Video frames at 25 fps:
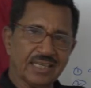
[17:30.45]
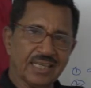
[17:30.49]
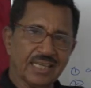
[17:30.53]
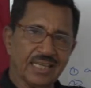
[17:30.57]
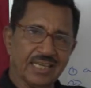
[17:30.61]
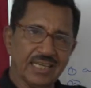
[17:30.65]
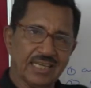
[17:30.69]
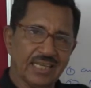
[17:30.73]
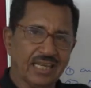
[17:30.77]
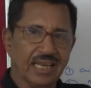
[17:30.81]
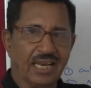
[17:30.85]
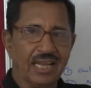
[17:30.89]

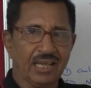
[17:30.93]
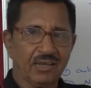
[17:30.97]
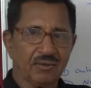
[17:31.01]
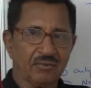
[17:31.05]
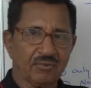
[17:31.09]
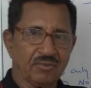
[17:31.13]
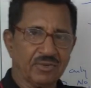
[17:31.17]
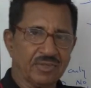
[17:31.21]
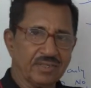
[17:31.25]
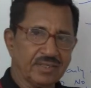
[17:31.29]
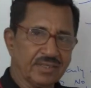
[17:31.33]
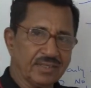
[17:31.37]
any
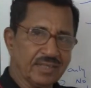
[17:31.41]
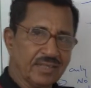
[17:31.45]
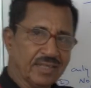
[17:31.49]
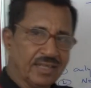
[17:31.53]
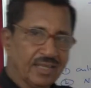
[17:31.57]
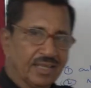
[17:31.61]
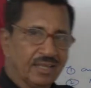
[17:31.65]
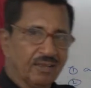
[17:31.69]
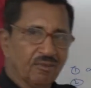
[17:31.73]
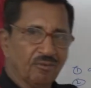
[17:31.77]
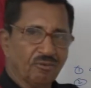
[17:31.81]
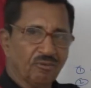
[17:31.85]
language,
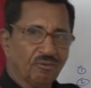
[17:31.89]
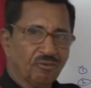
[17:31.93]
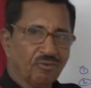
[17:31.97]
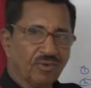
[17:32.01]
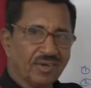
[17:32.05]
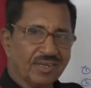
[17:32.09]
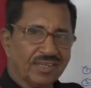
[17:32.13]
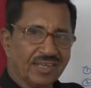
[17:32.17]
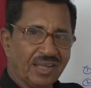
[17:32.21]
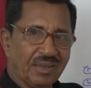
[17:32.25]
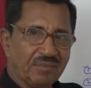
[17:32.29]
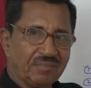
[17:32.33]

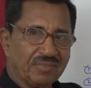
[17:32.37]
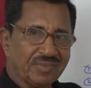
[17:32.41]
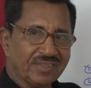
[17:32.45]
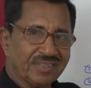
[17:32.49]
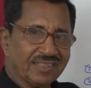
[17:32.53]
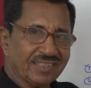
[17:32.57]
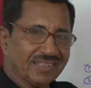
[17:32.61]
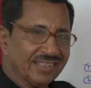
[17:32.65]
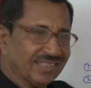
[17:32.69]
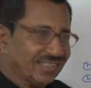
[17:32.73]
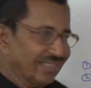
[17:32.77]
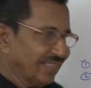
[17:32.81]
what happens
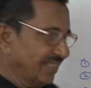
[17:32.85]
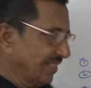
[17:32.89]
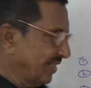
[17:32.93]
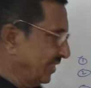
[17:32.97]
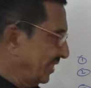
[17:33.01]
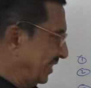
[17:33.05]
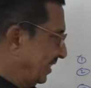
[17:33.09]
is